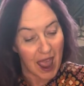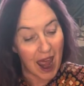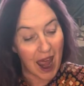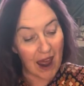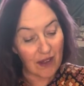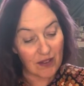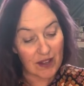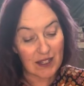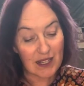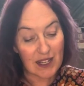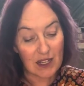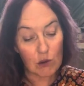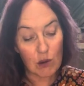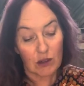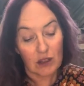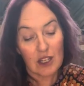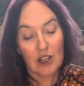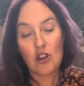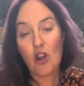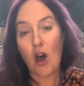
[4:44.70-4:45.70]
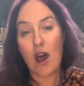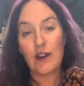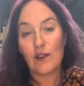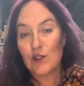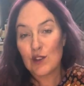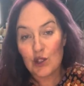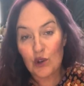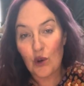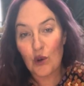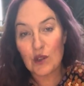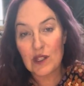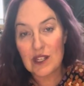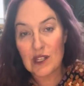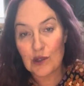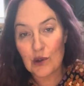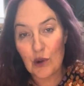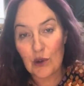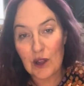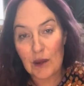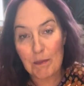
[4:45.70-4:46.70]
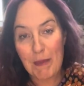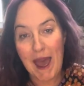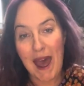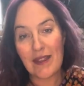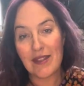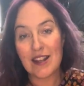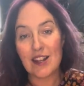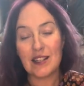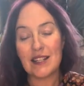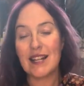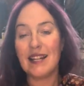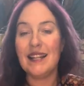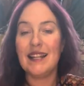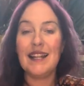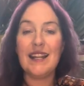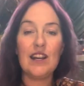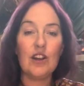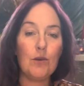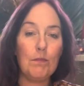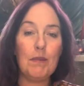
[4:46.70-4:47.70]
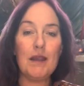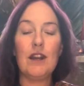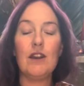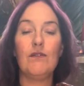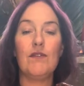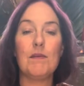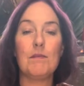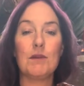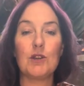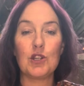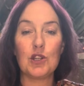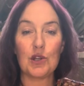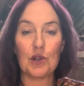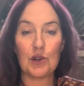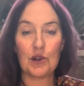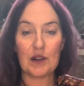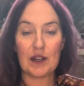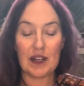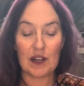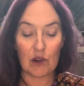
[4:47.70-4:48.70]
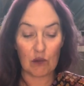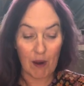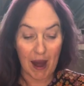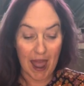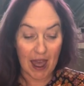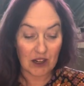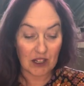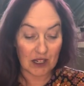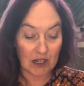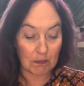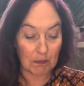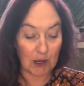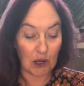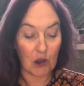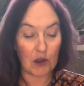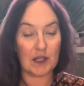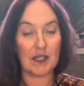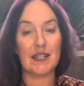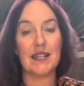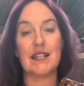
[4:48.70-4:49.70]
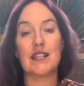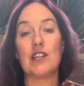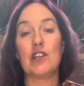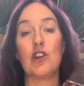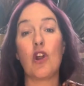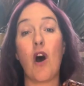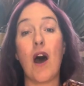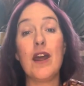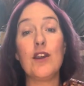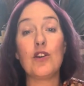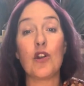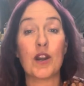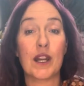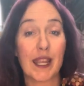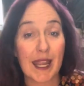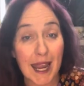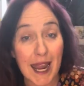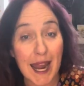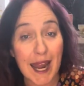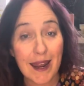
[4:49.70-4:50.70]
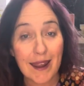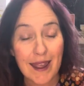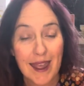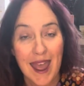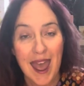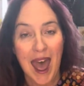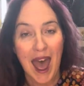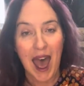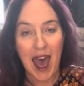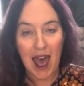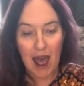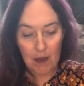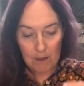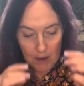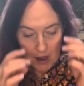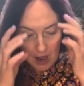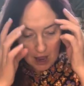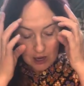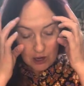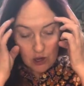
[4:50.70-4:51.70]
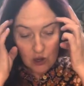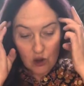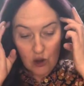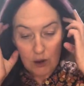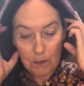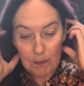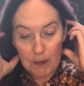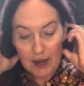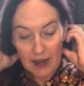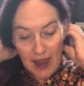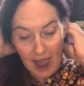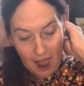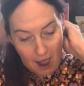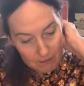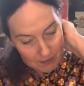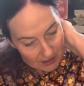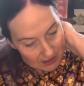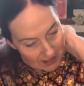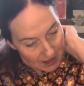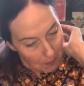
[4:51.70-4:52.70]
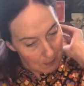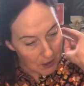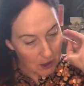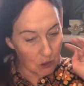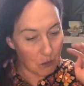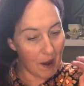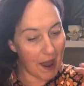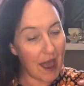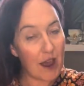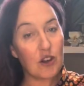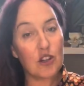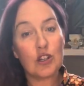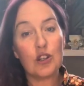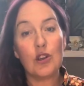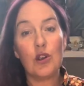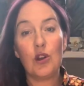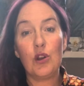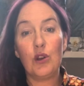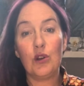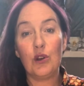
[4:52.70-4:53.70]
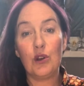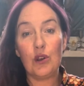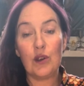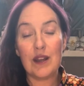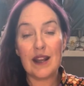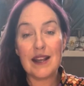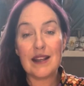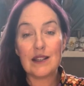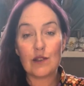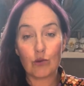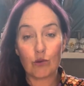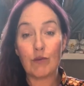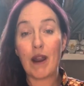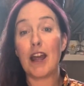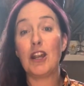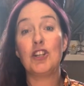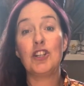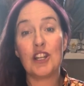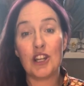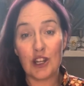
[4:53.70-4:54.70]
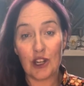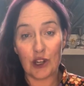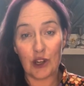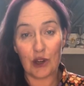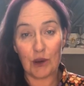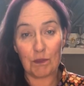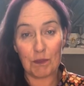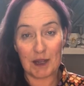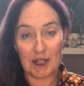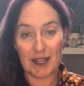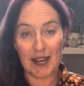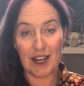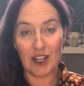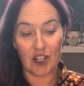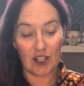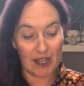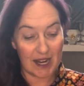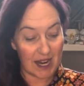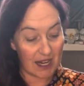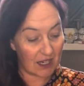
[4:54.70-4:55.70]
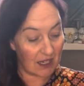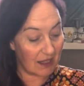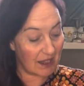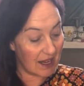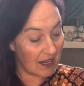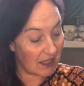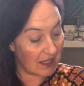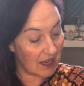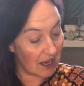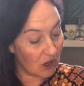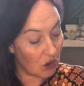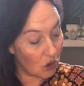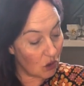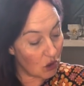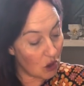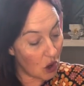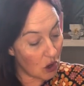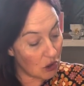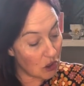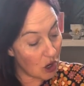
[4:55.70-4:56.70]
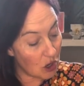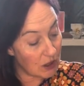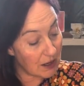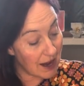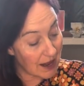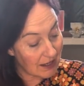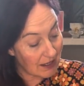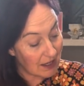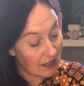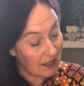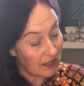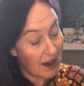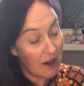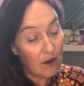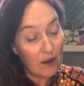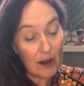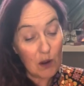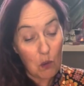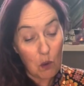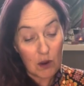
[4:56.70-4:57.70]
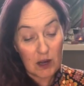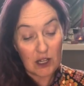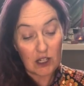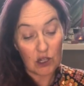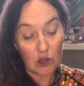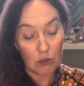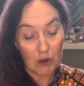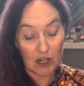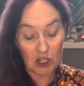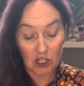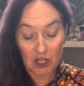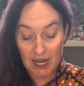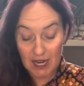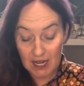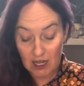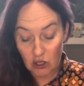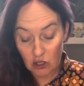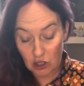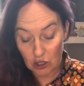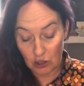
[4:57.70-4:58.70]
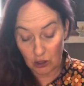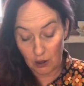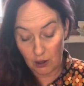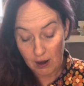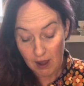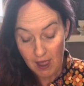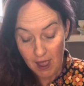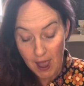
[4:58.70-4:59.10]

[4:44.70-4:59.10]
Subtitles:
And this is what the Knight of Swords is all about. There's a little bit of immaturity around it because it is a knight, not a king. You could be having someone around you who is rushing you potentially into things that you're not necessarily wanting to rush into.